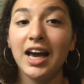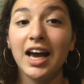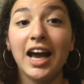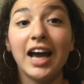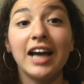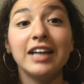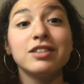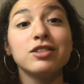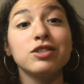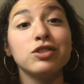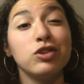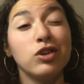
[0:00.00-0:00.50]

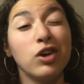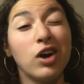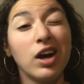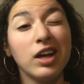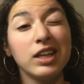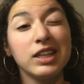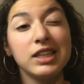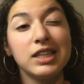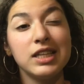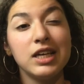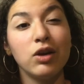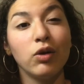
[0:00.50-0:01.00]
It's
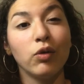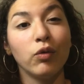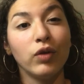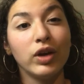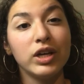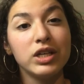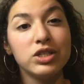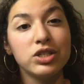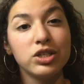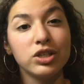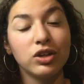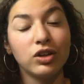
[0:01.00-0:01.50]
not the
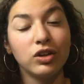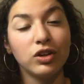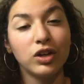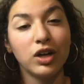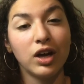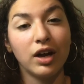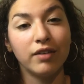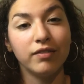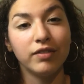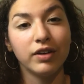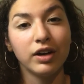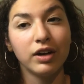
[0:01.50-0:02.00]
original
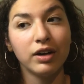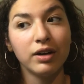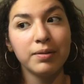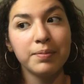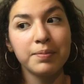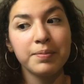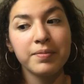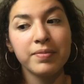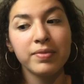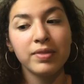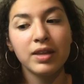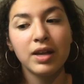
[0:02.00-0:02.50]
cover,
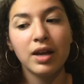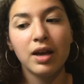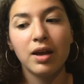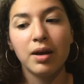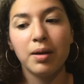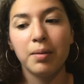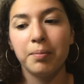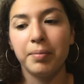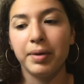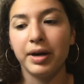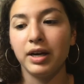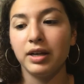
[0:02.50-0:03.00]

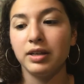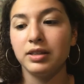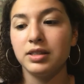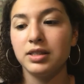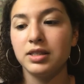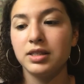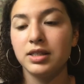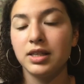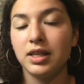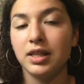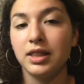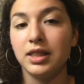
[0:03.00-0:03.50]

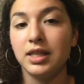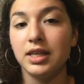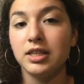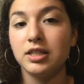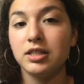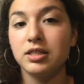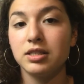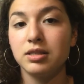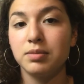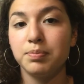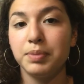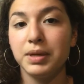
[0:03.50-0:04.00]
but
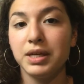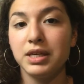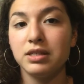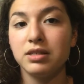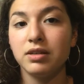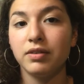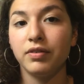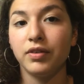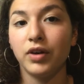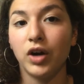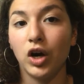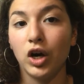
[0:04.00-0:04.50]
this piece
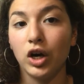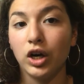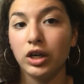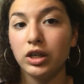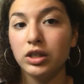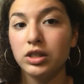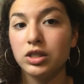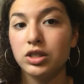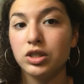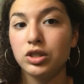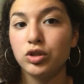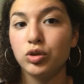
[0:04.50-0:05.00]
of
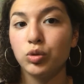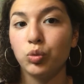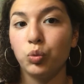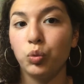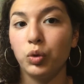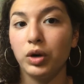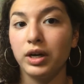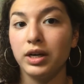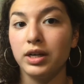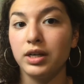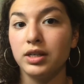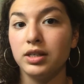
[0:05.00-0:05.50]
art
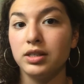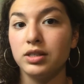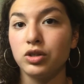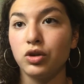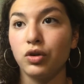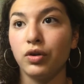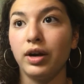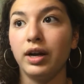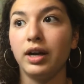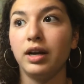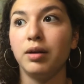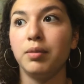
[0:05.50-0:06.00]
was
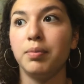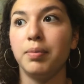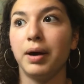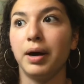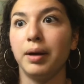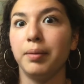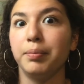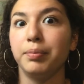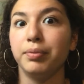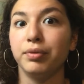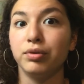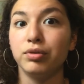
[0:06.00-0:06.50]
created
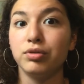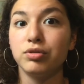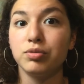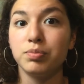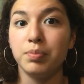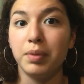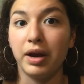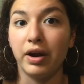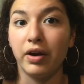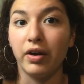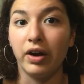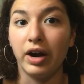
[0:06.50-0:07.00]
by Bruce
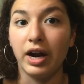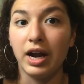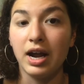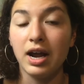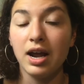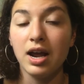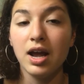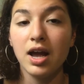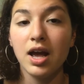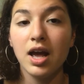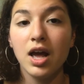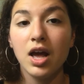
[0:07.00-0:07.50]

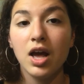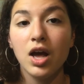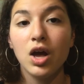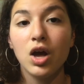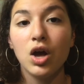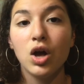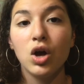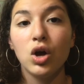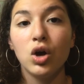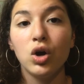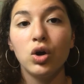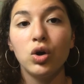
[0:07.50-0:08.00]
Berry,
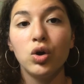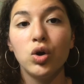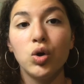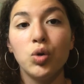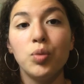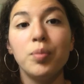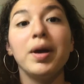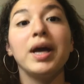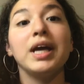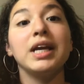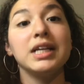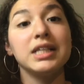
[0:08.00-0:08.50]
who
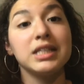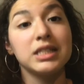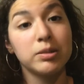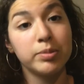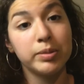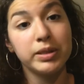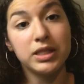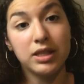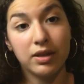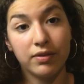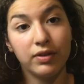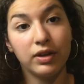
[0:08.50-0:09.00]
made it
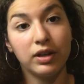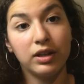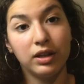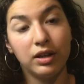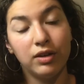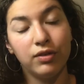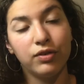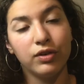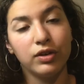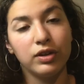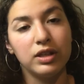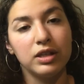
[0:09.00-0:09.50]
specifically
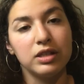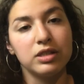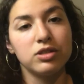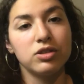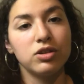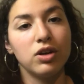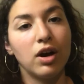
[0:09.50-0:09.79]
for this